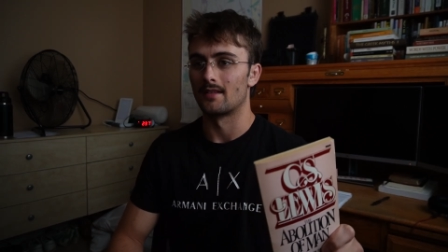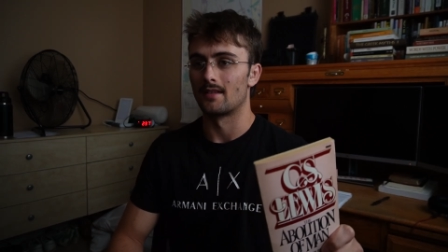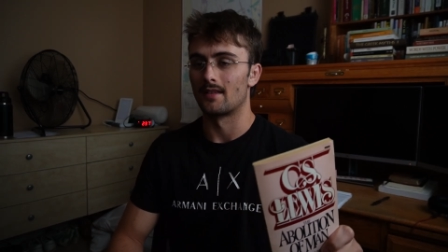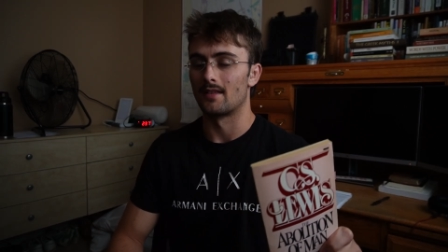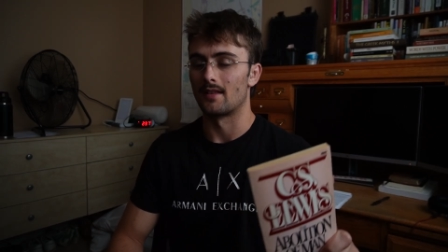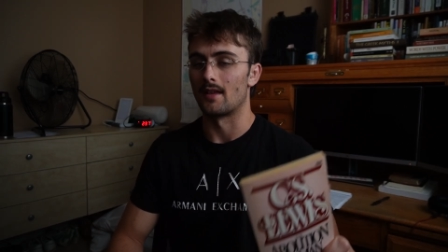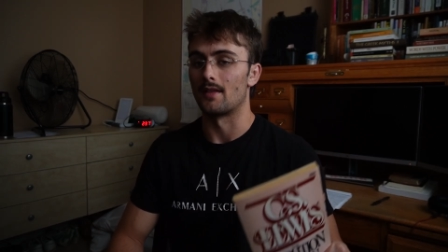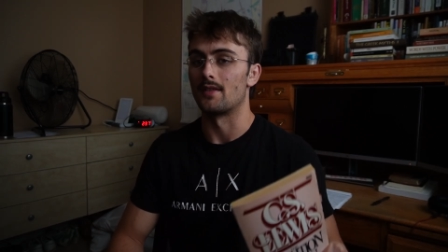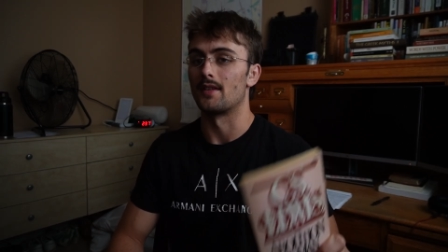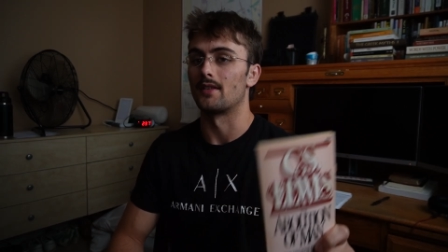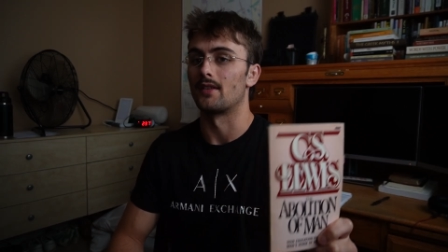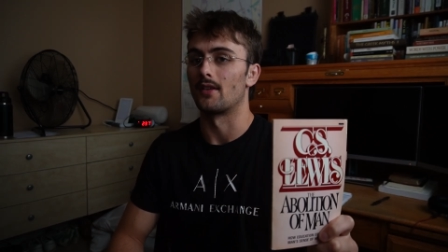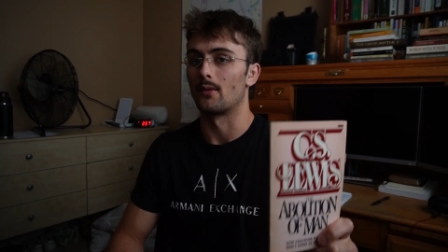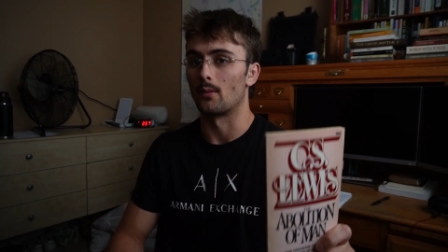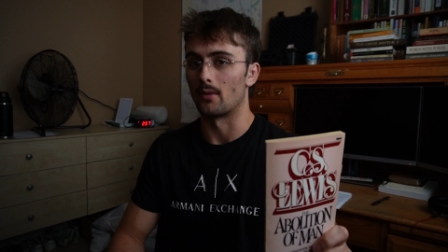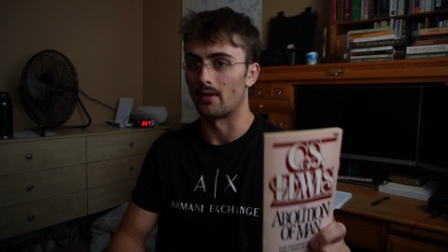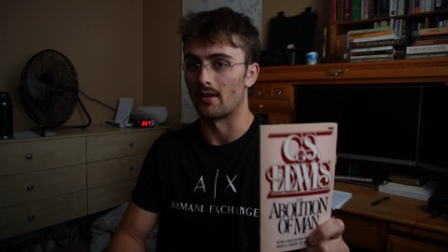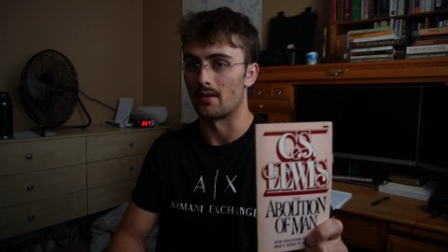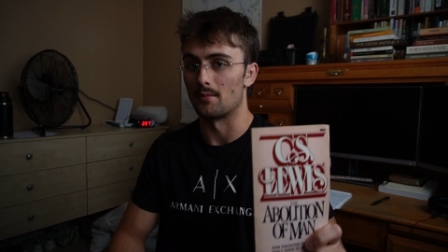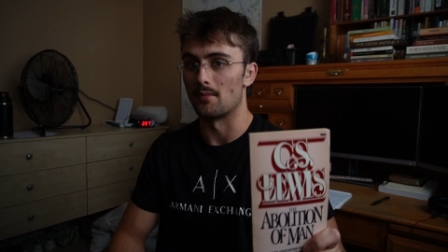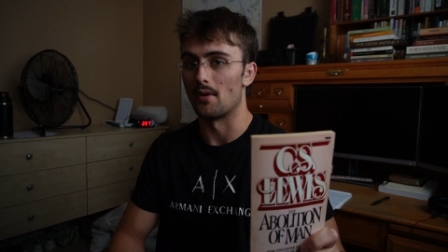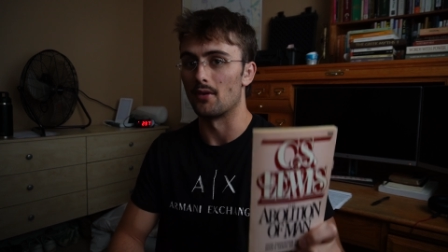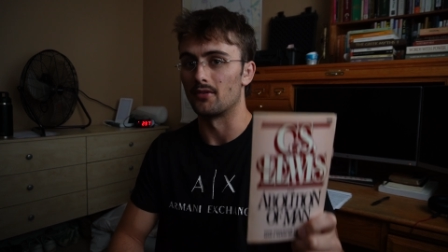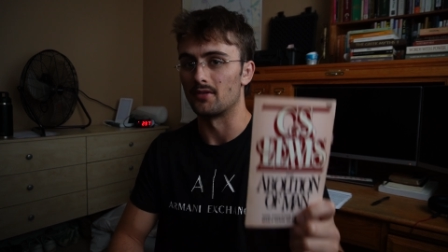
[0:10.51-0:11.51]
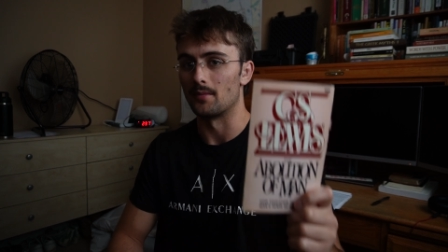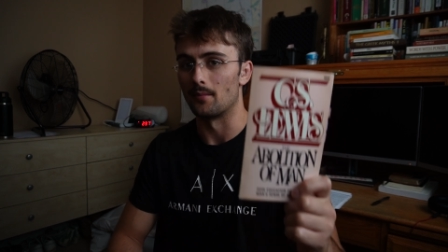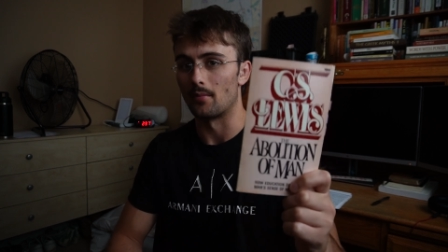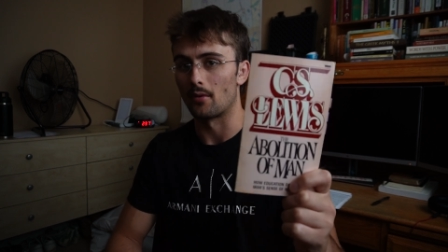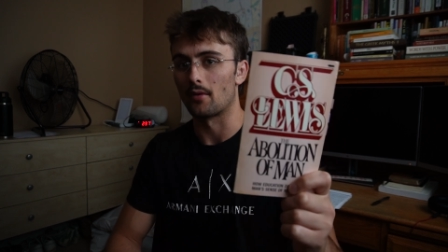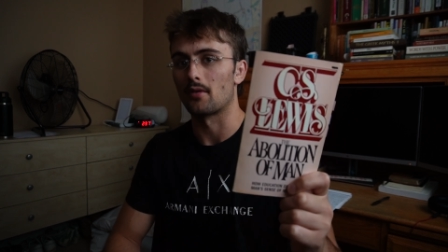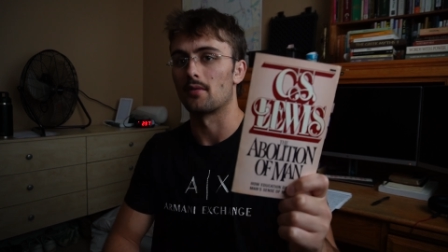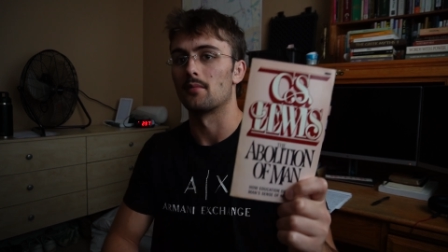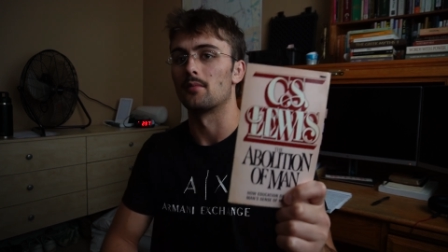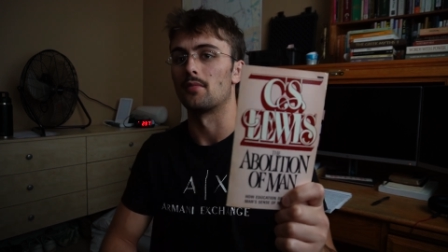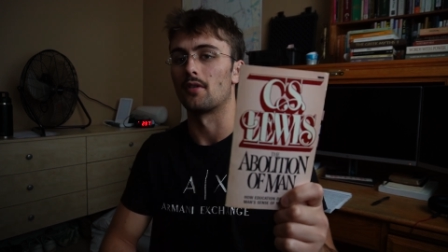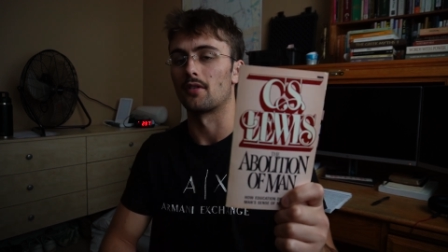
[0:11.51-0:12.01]
that this is one of the most
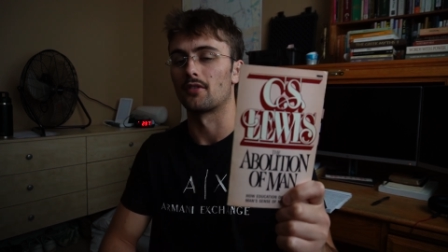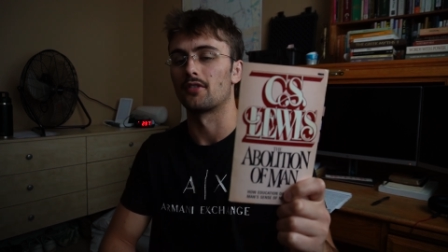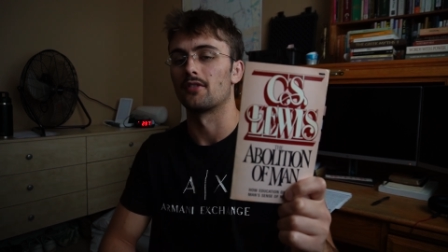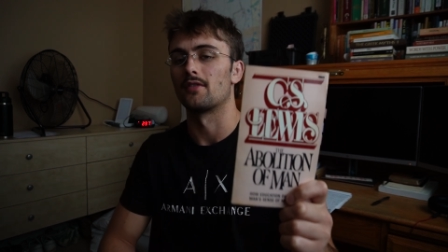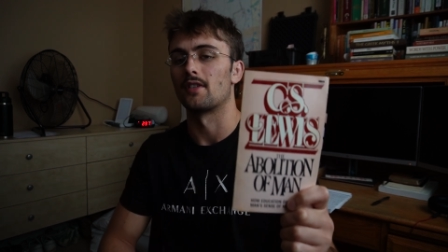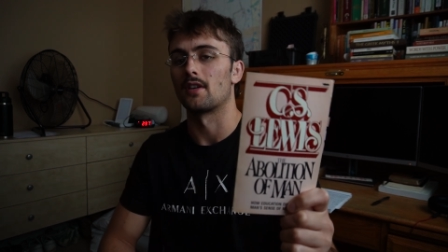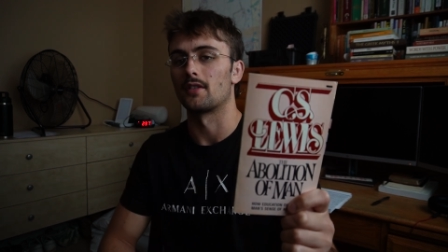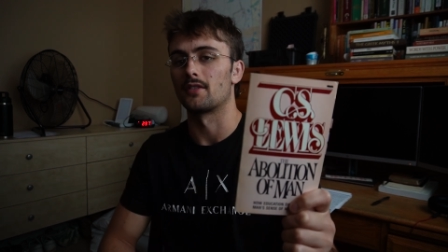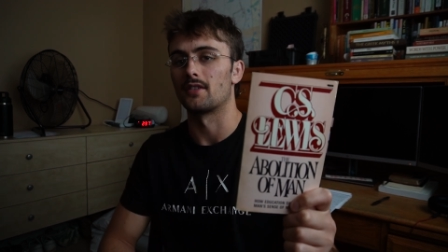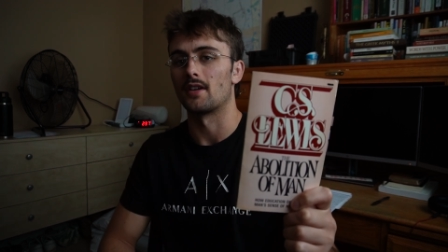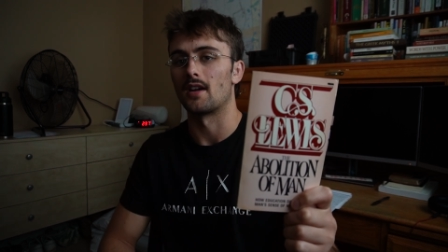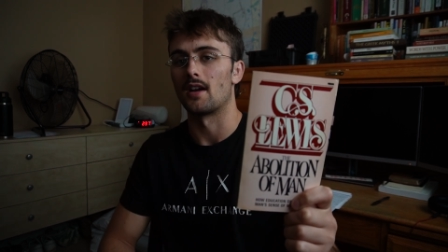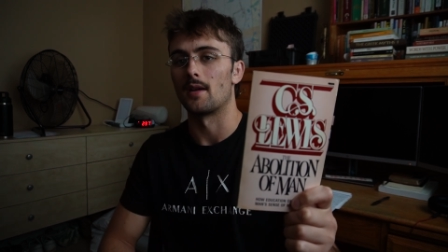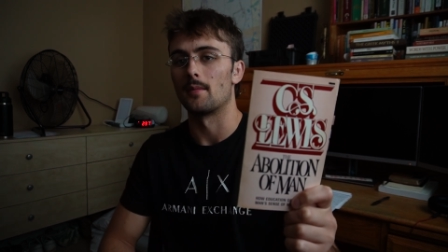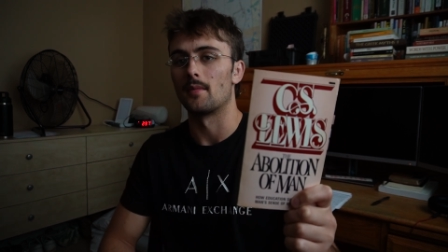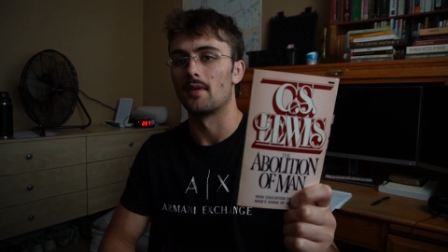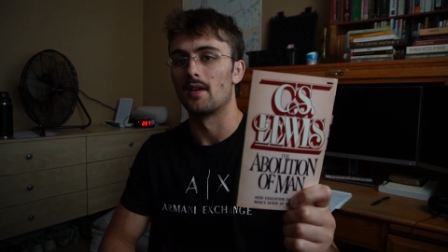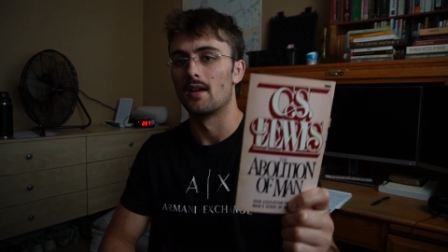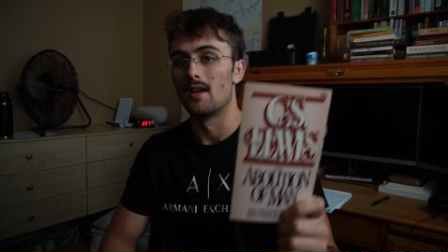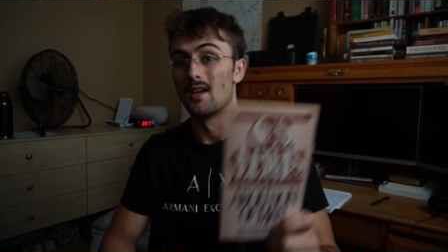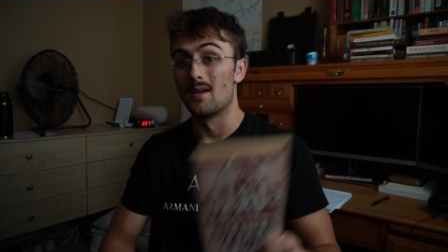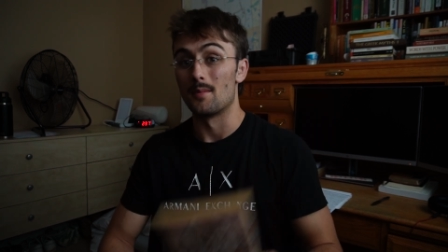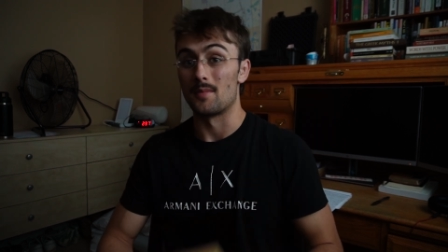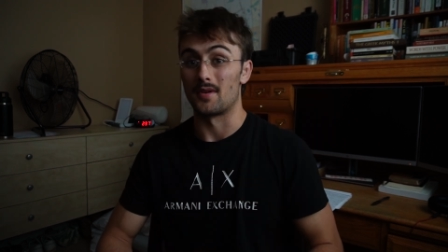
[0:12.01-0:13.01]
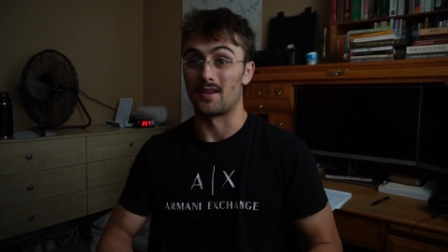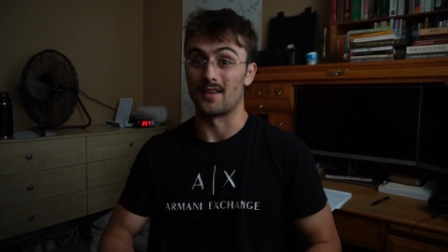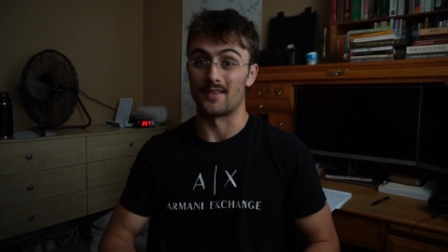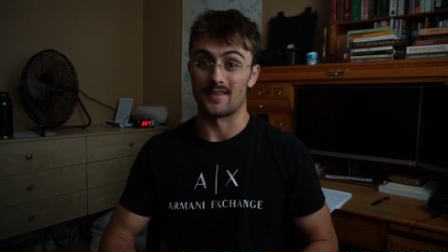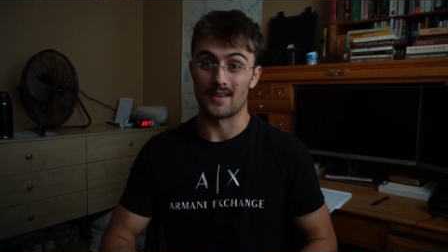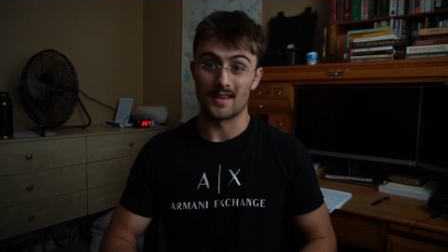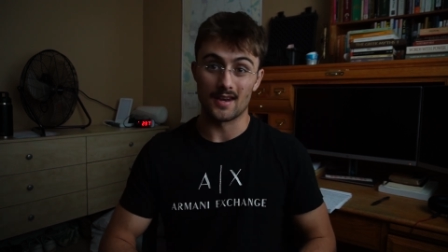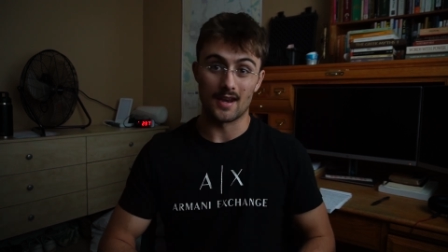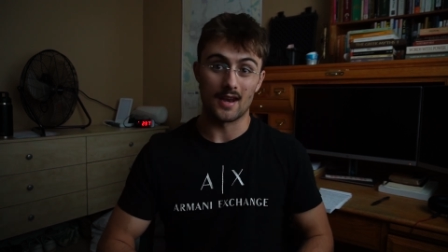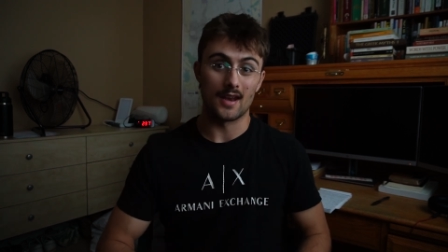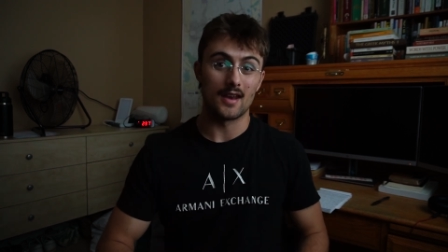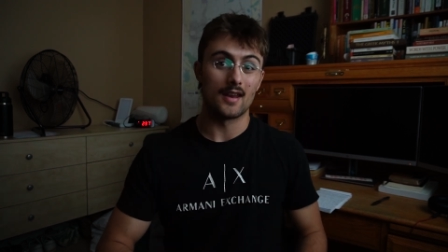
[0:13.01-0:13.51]
important books of our time, because
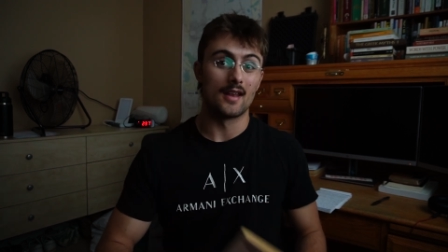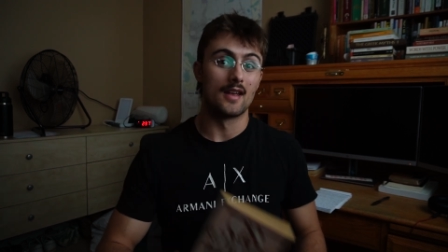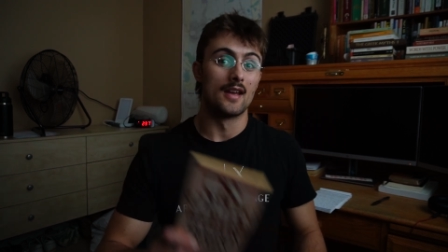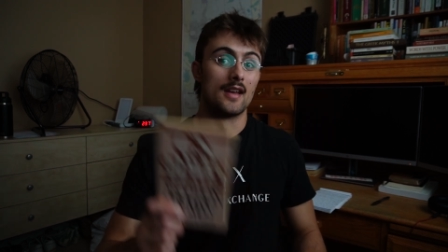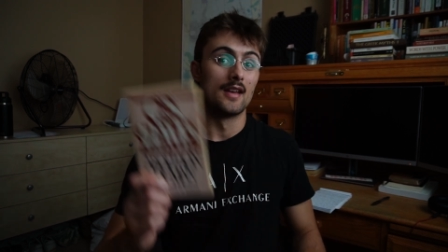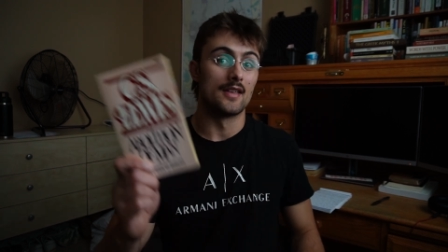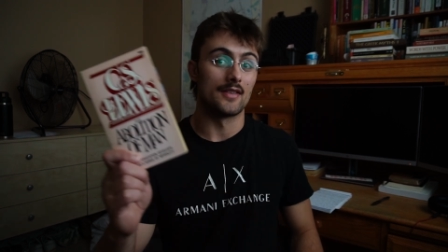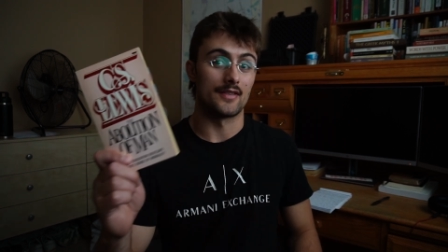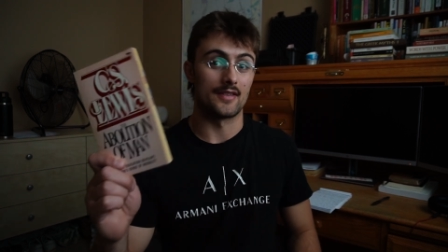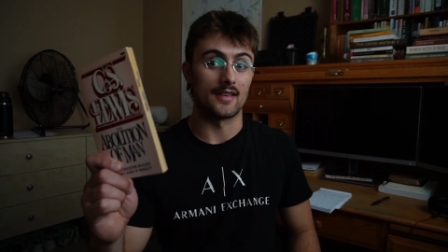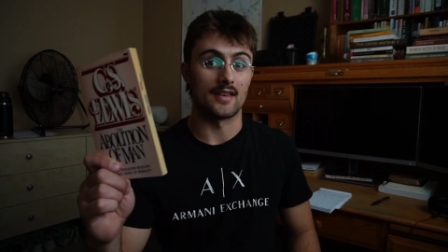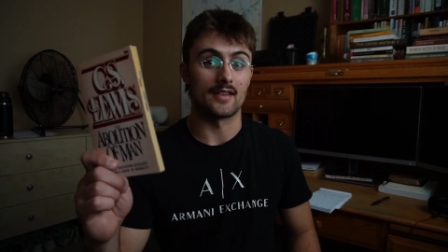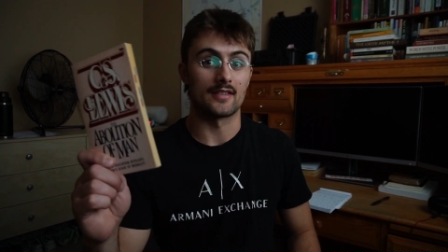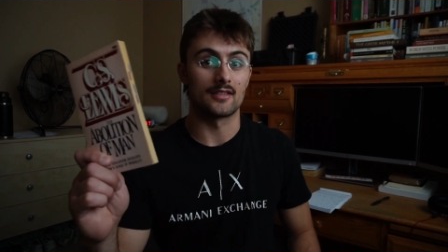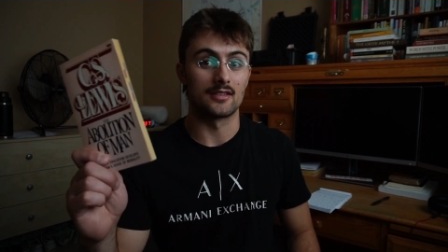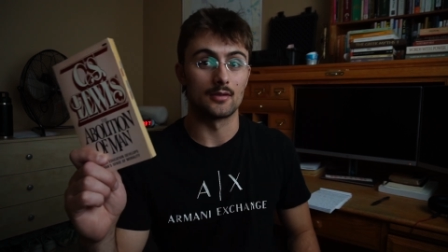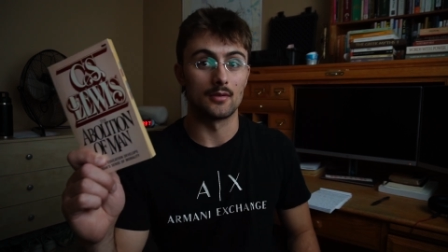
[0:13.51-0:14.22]
in it, C.S.